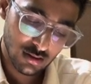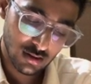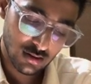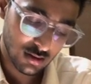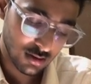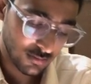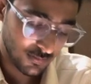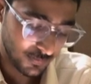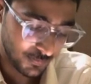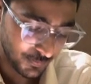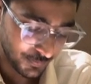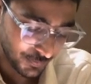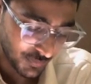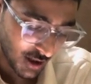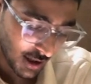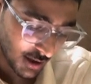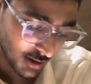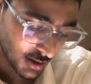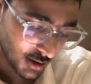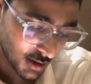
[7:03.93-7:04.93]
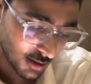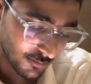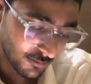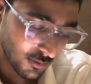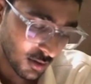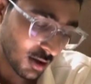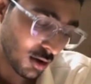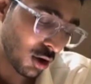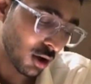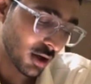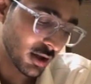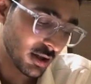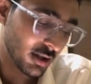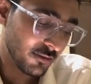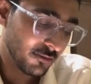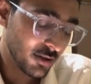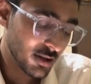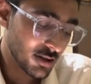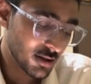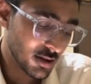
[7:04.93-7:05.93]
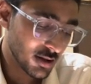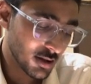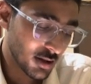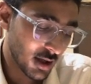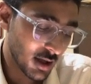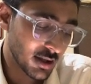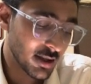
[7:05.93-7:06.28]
other other gland